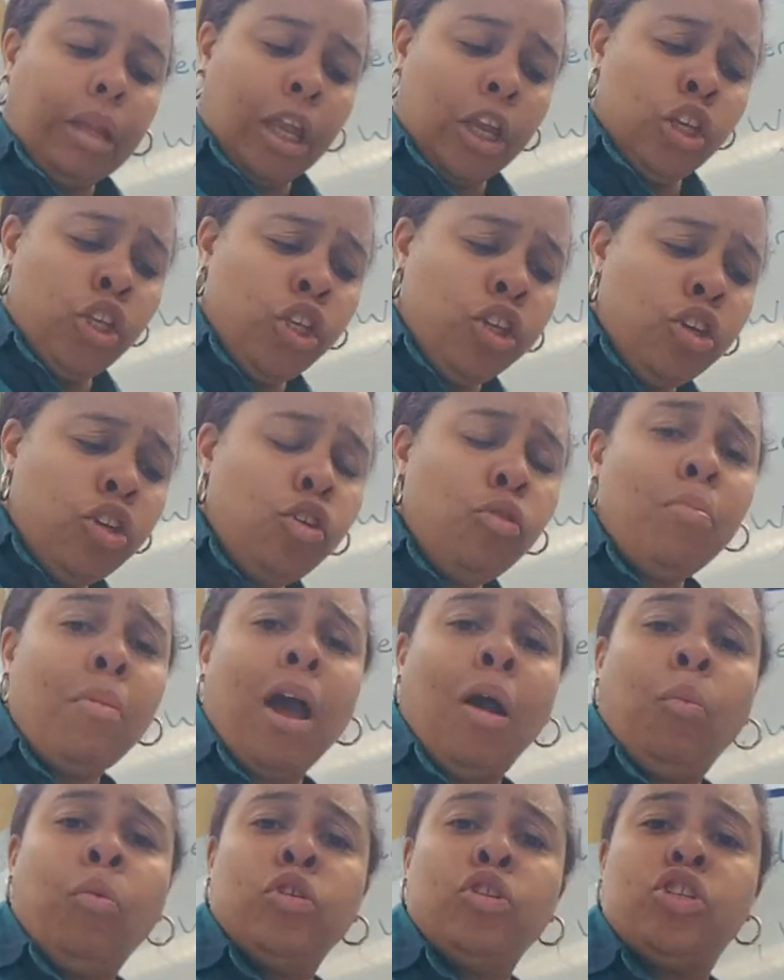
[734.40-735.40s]
you
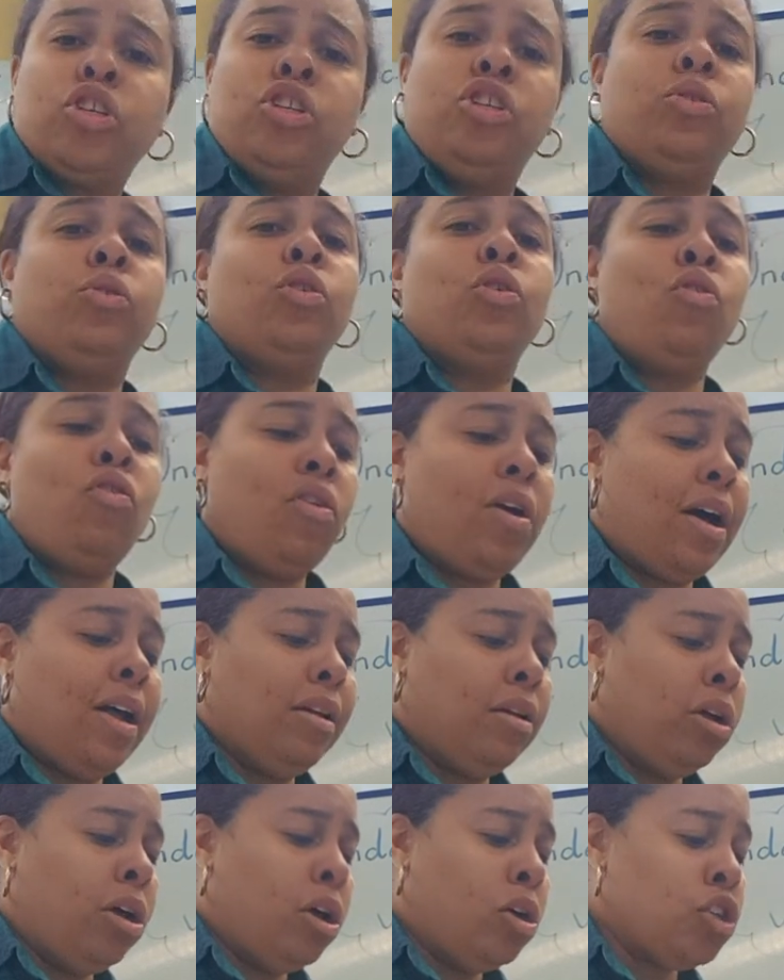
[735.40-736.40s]
might want to do your
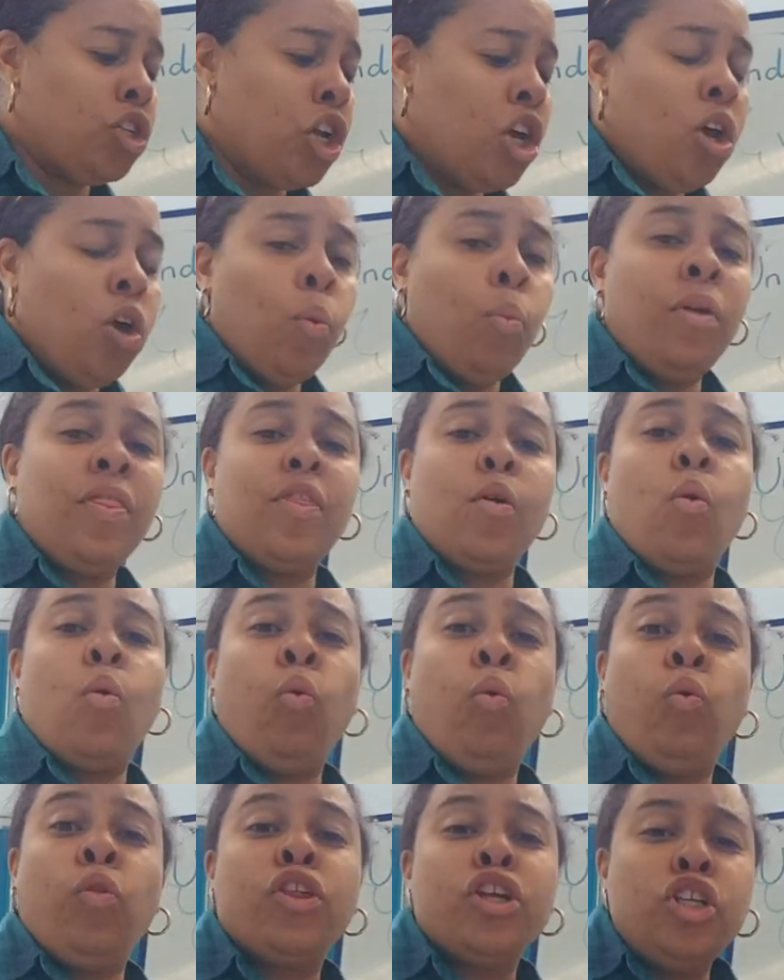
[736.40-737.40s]
collage with
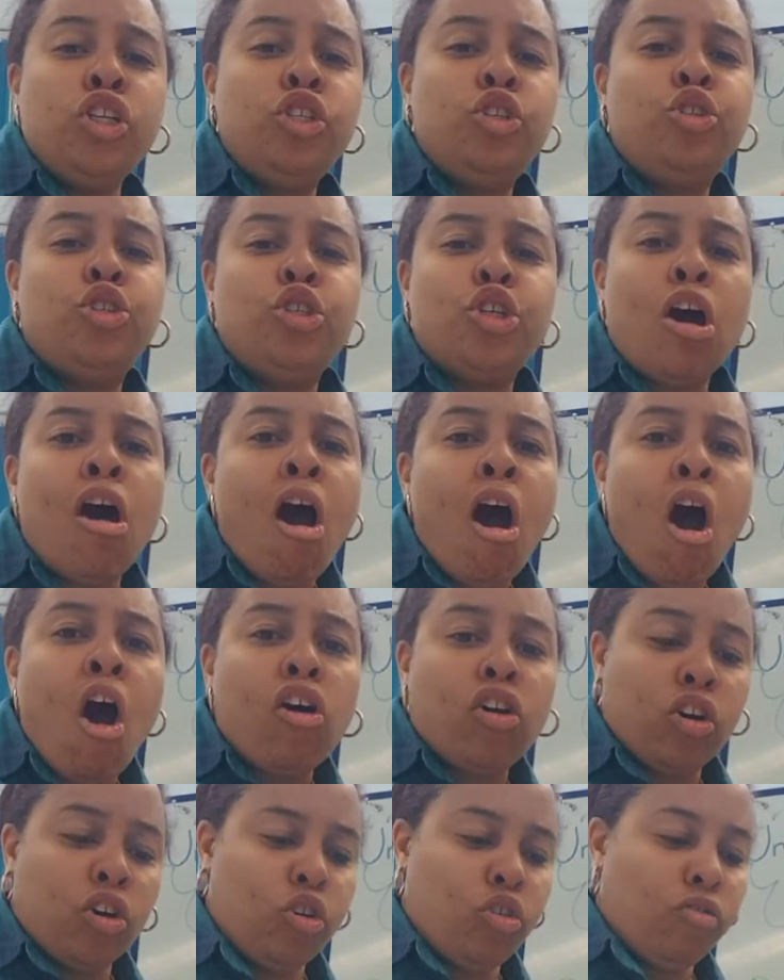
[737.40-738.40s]
all the
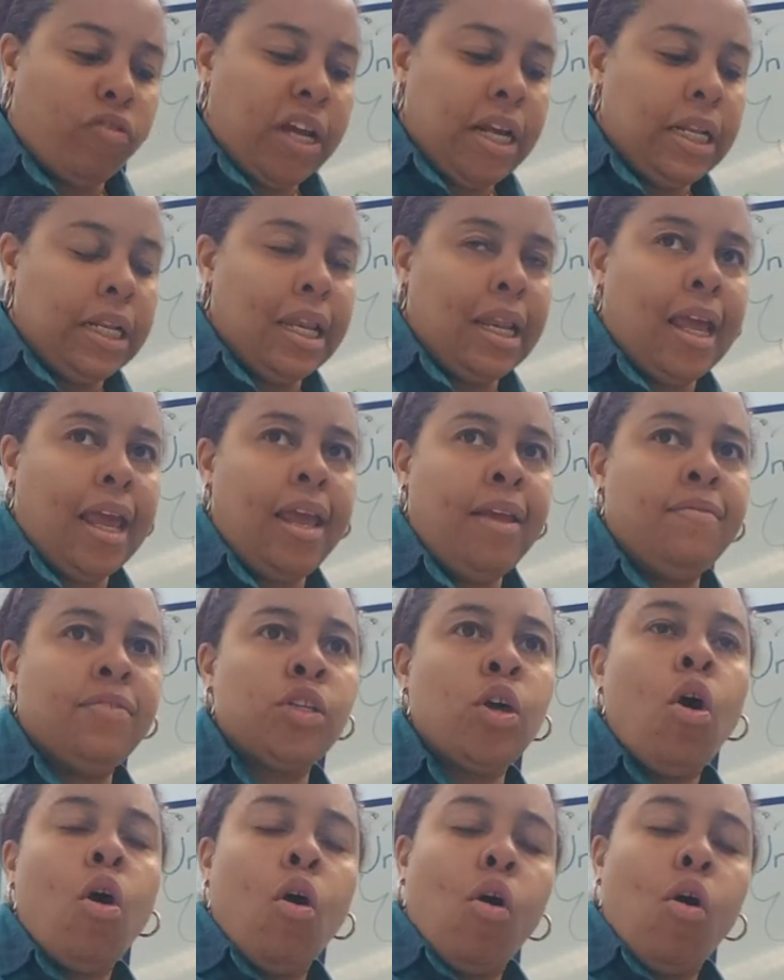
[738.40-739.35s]
dark green leaves,